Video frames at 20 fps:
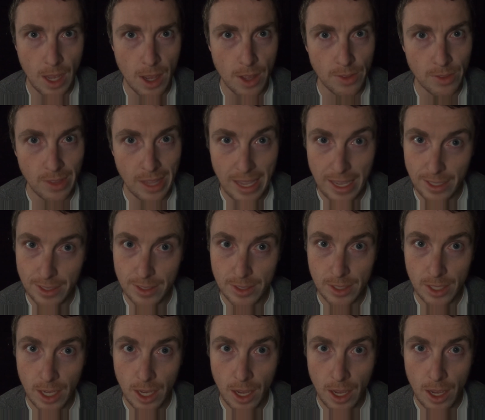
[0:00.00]

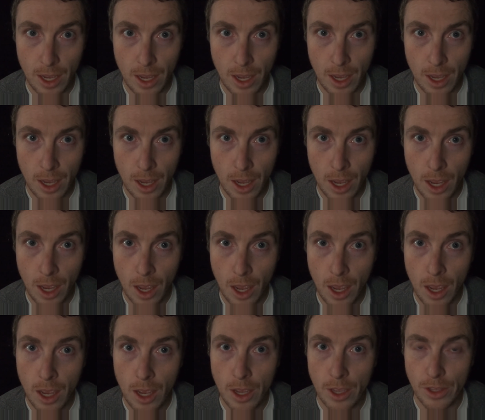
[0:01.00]
Unless
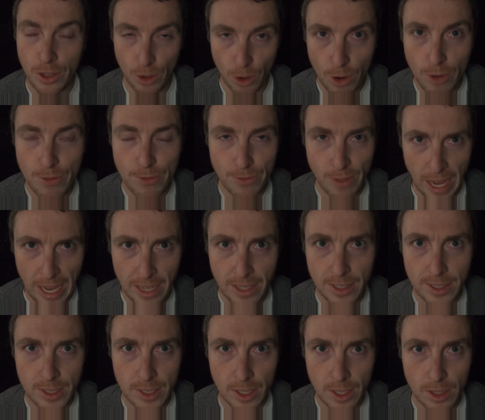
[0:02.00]
your
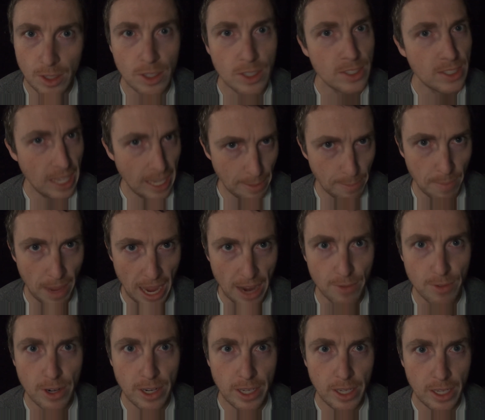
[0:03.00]
face looks like
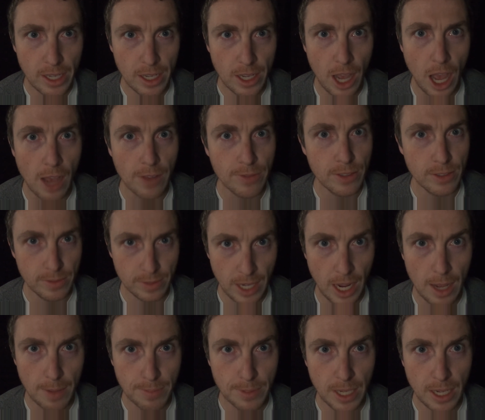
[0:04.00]
Maverick off of
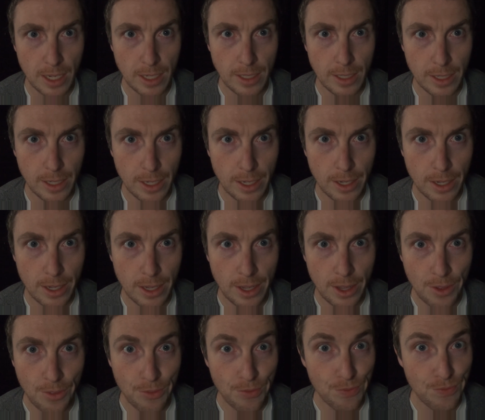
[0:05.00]
Top Gun,
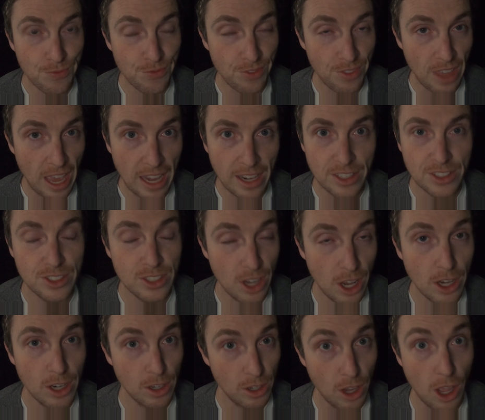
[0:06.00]
that is
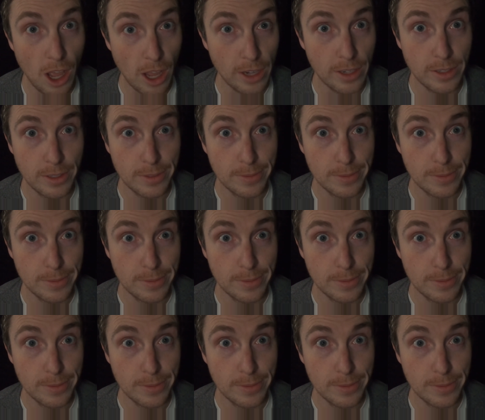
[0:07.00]
not a lot.